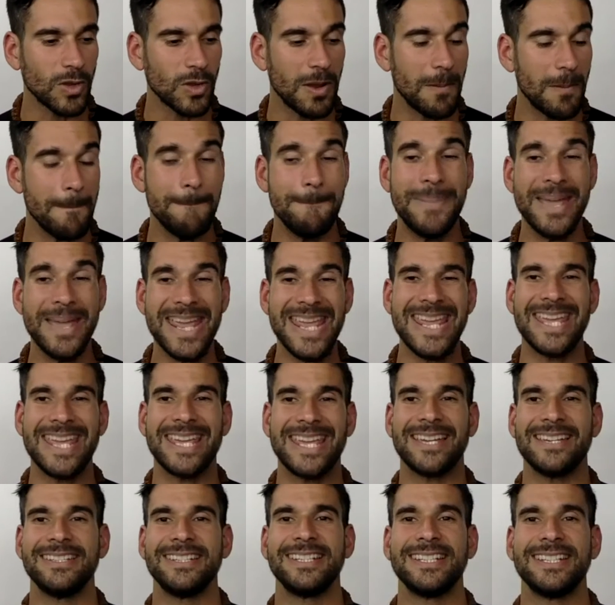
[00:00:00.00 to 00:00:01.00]

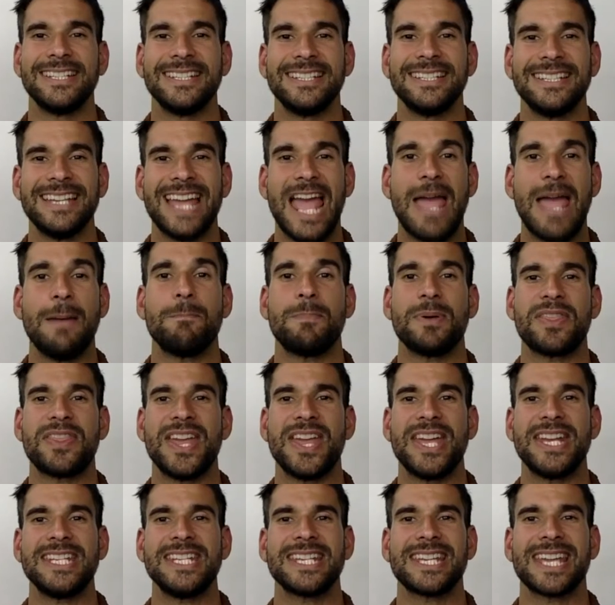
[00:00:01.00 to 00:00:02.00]
being
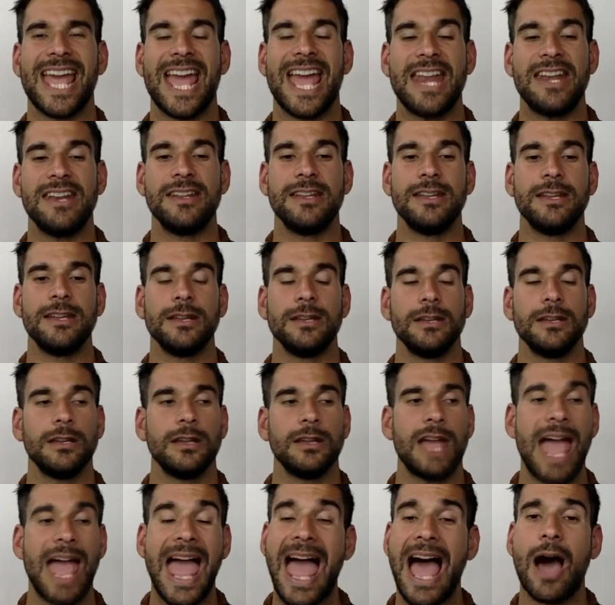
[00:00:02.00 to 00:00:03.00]
empathetic and
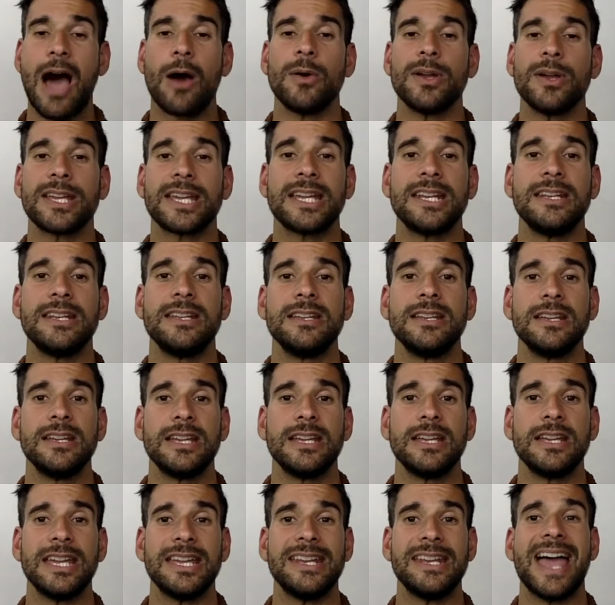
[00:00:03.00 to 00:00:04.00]
how it can
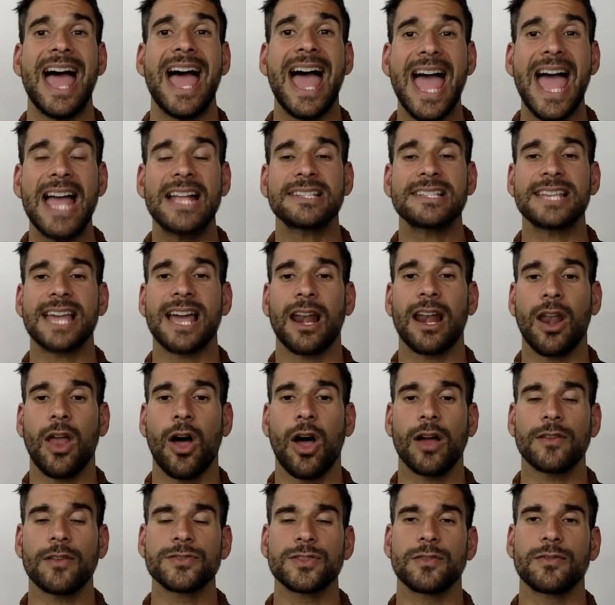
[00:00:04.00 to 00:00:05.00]
enhance our
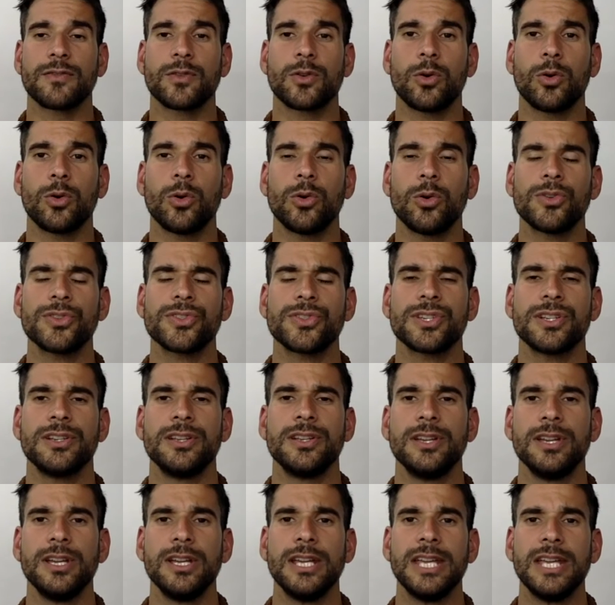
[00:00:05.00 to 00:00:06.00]
lives, of course, and
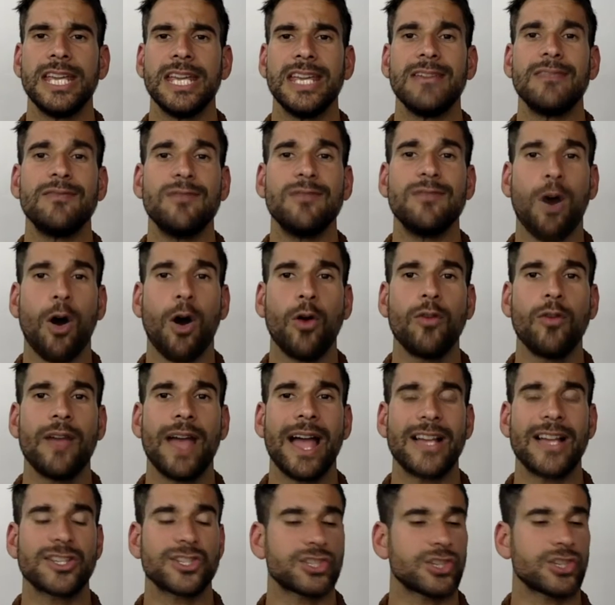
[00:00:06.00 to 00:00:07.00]
evolve
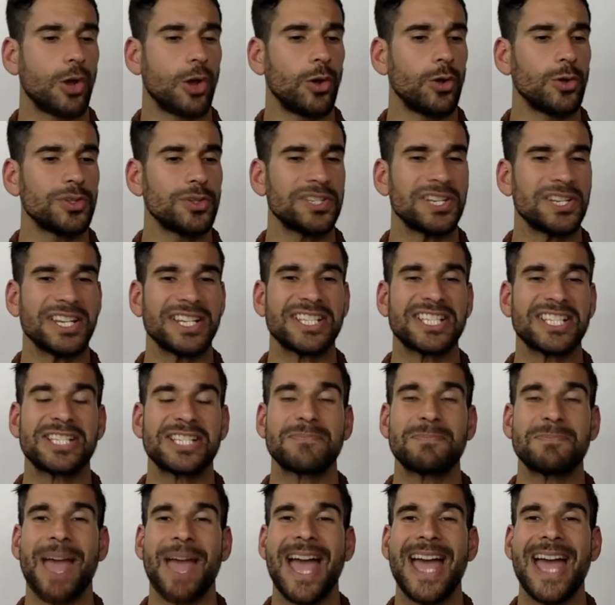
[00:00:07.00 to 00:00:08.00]
our souls and
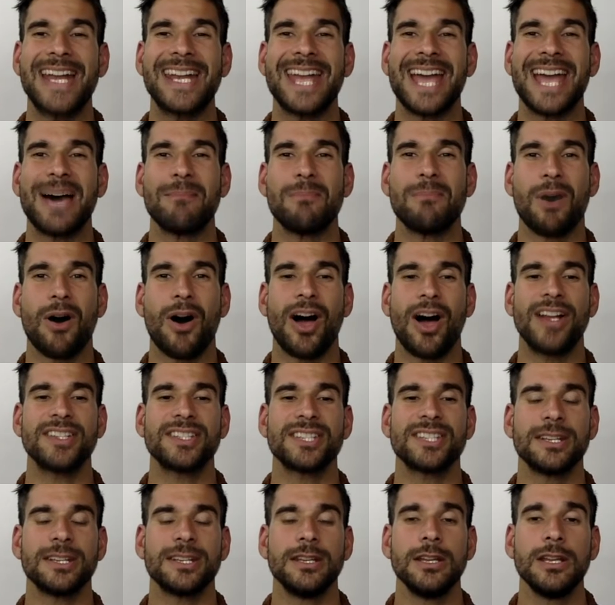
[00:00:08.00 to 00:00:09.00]
expand our minds
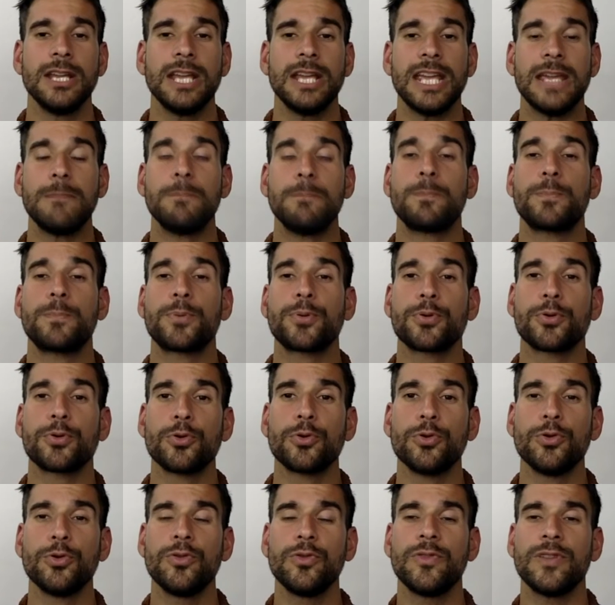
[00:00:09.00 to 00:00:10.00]
and
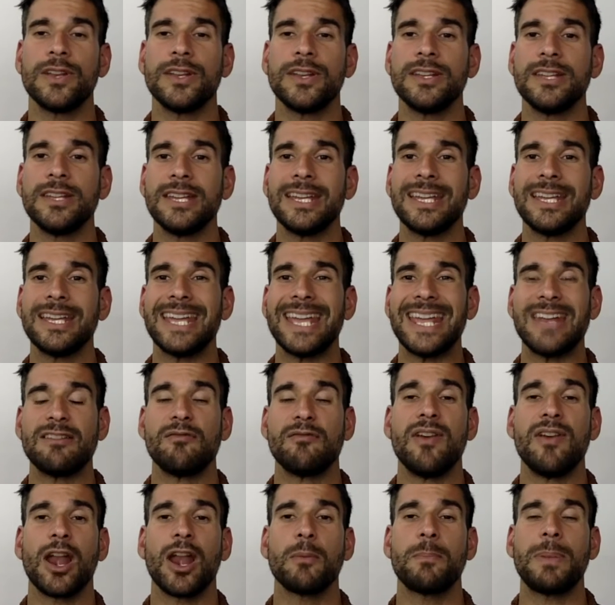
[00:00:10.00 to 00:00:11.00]
improve and
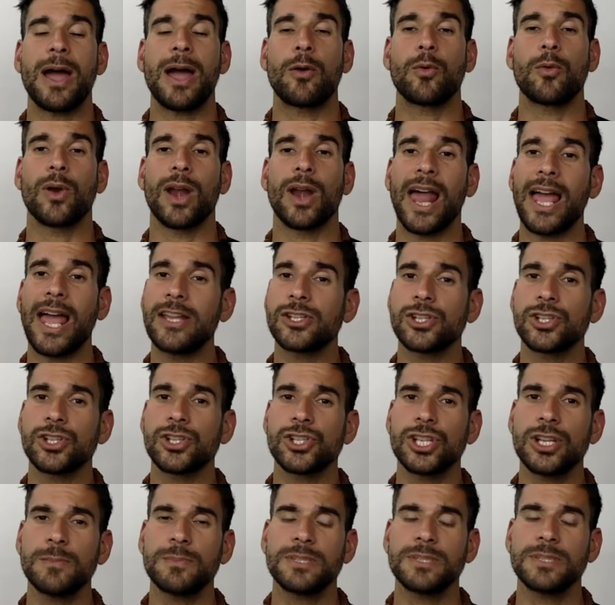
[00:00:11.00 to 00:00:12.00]
envelop our
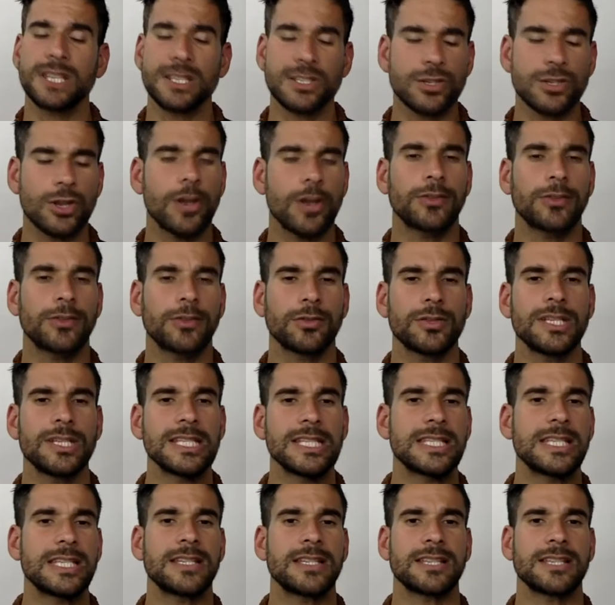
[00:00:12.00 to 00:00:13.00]
relationships. Let's go through
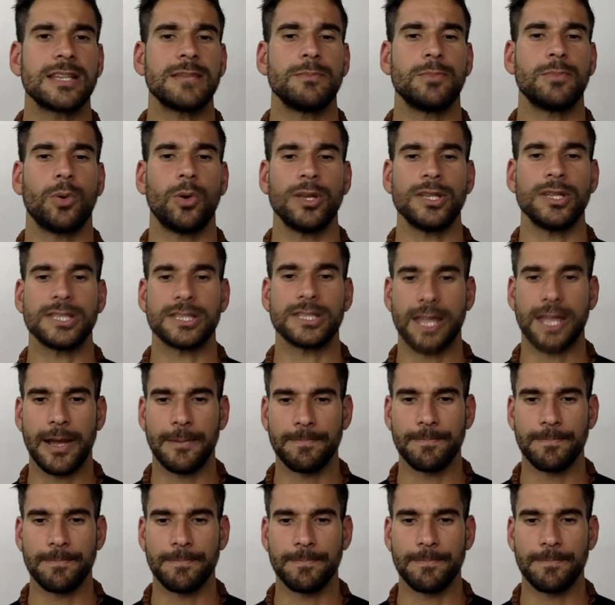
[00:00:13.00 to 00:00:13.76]
these 16 points now.